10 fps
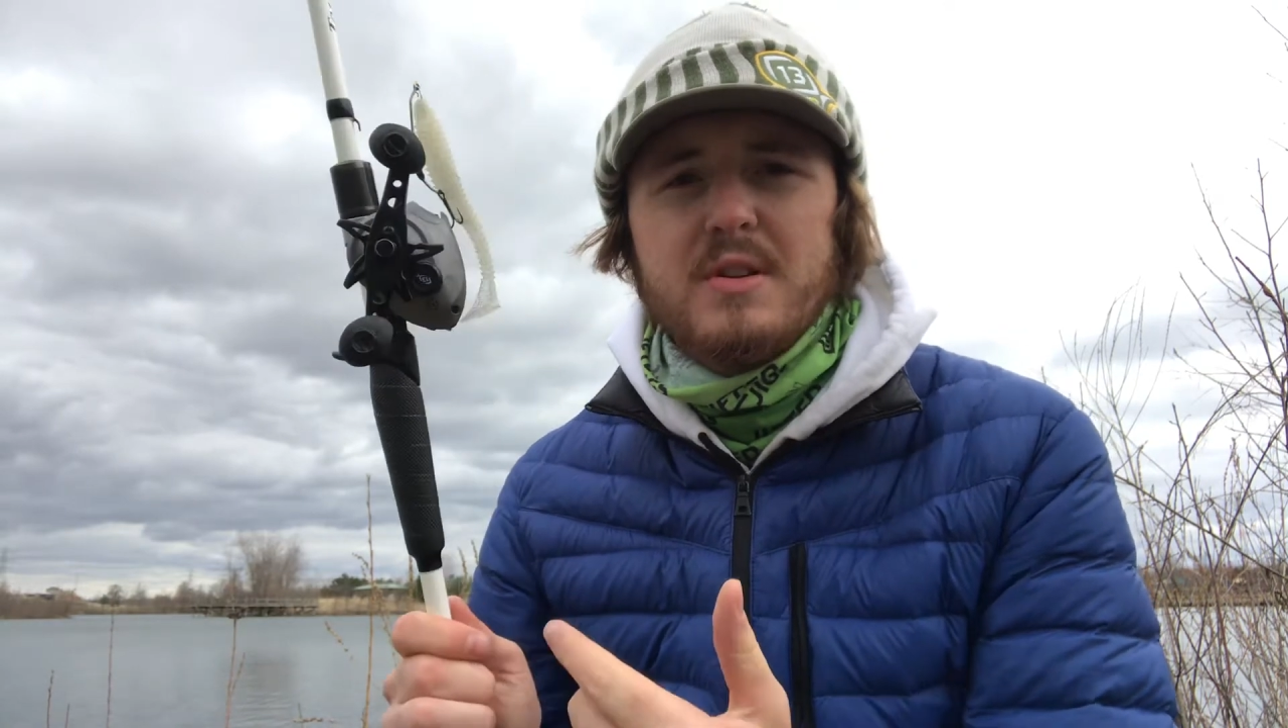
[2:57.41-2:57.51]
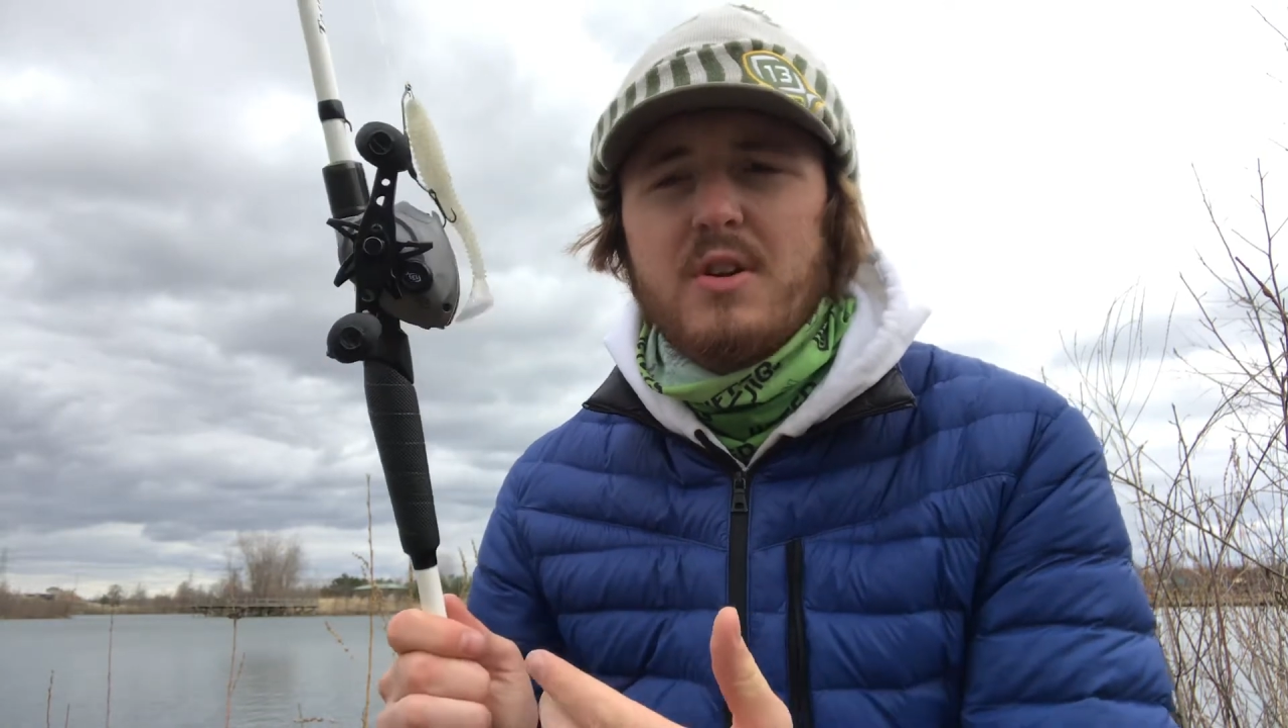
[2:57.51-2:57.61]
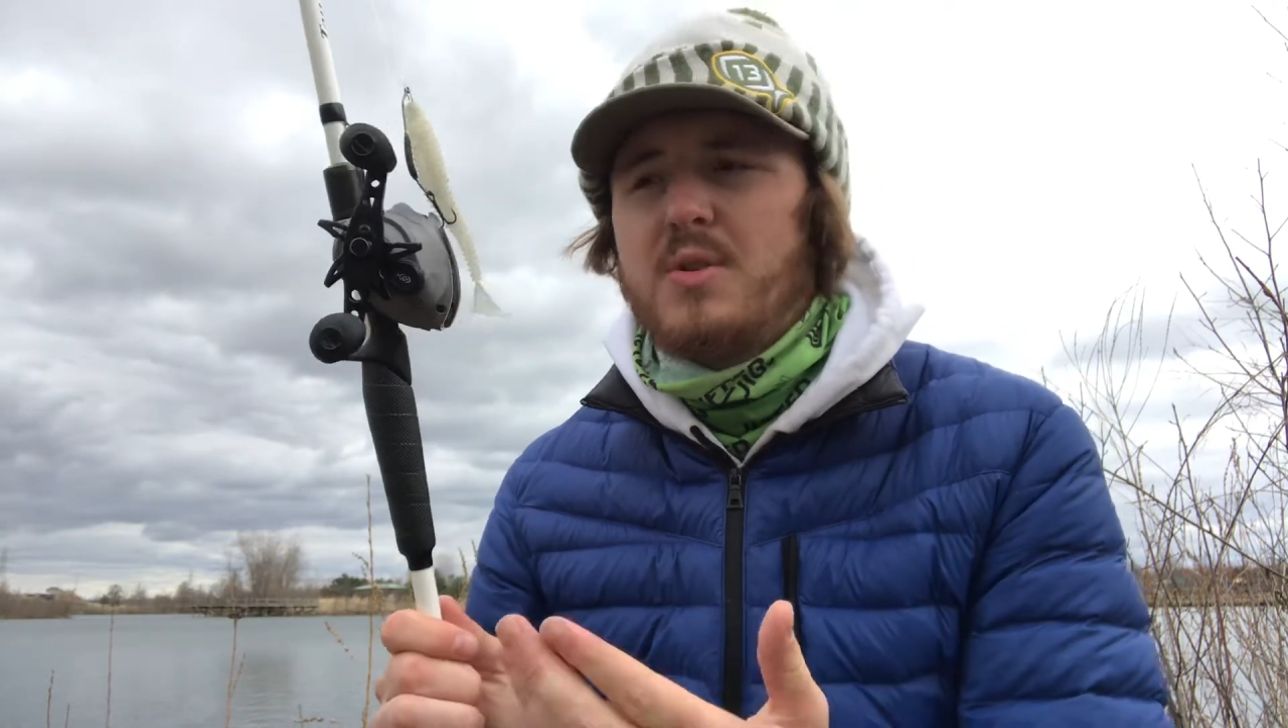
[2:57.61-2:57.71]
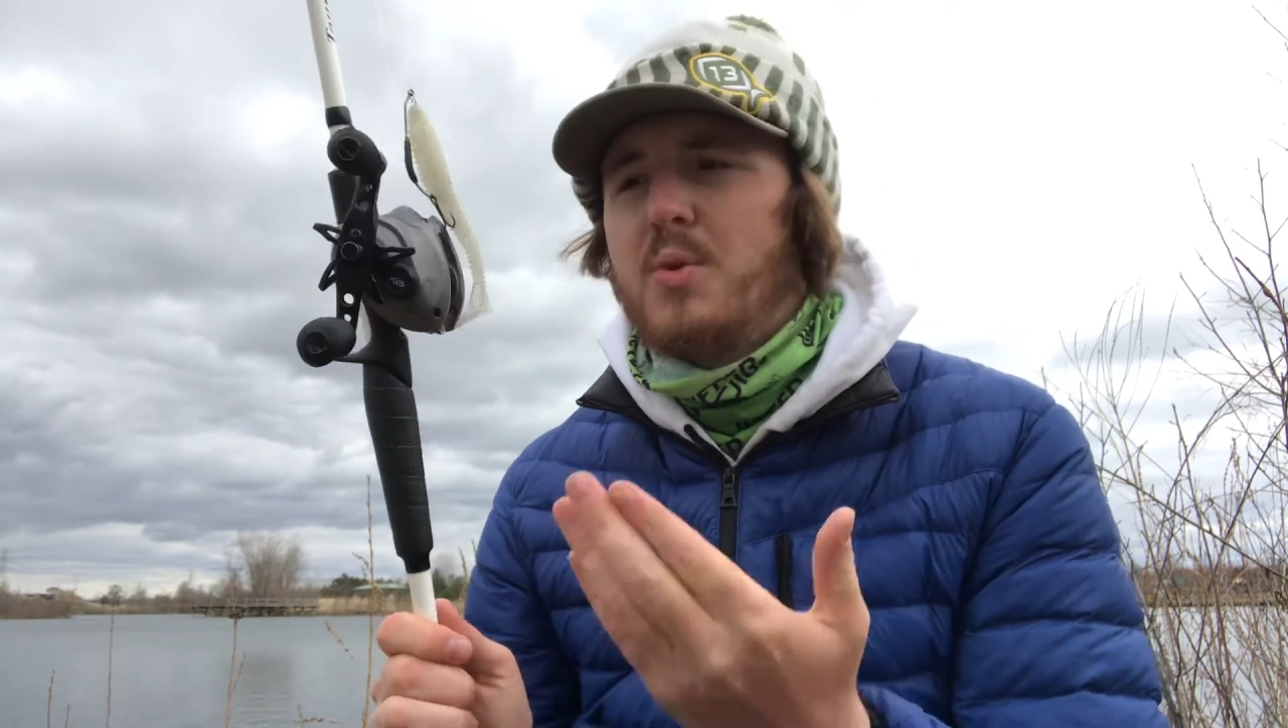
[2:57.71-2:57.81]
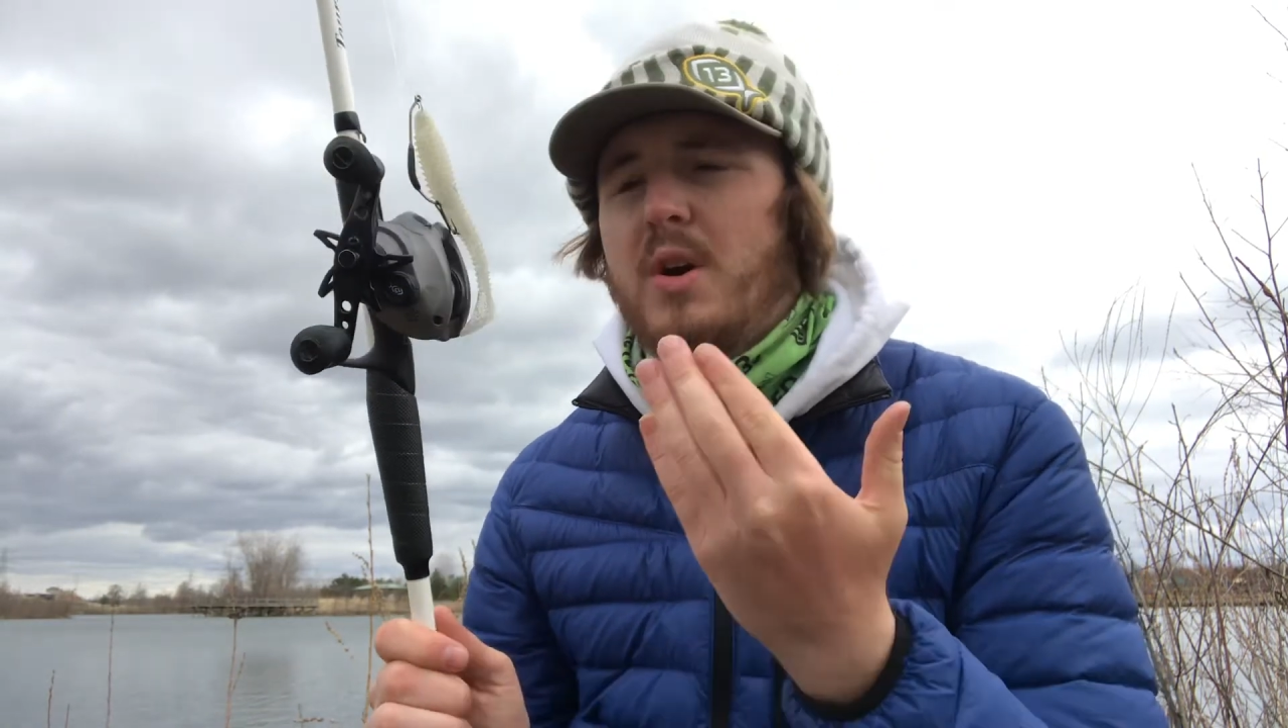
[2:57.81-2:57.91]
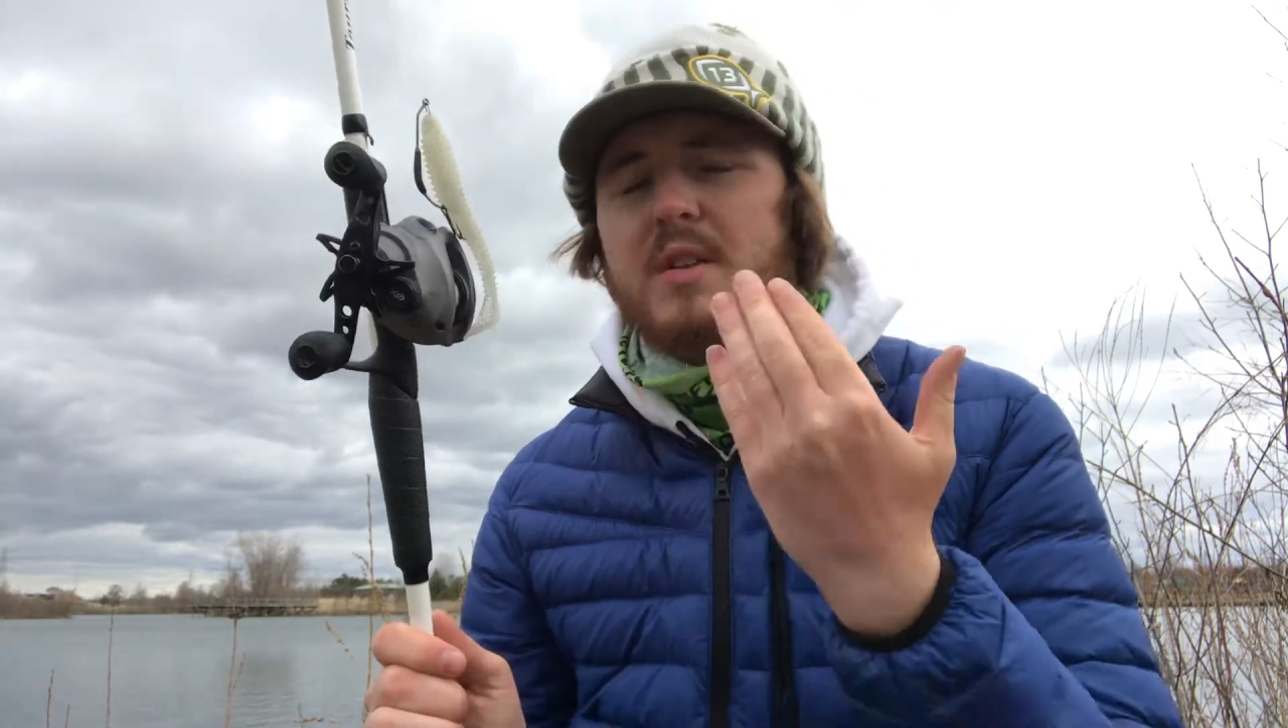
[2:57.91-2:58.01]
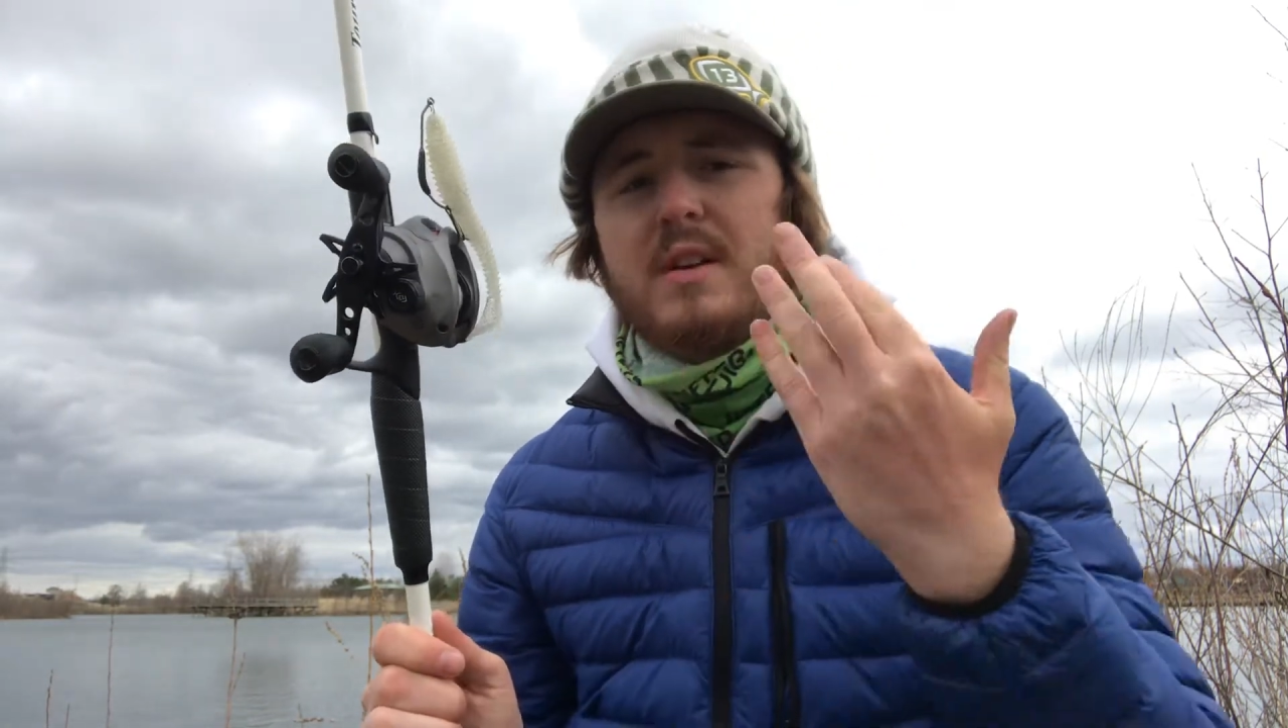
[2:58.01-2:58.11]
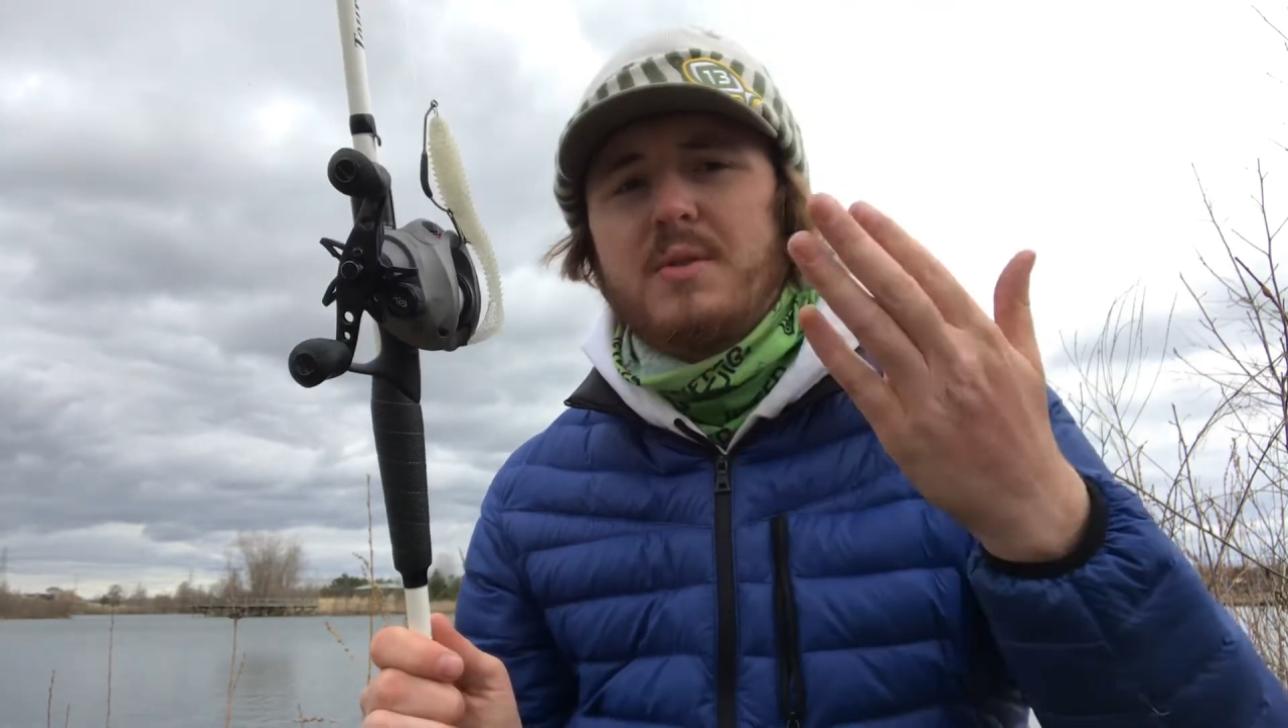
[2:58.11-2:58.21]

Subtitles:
All you want that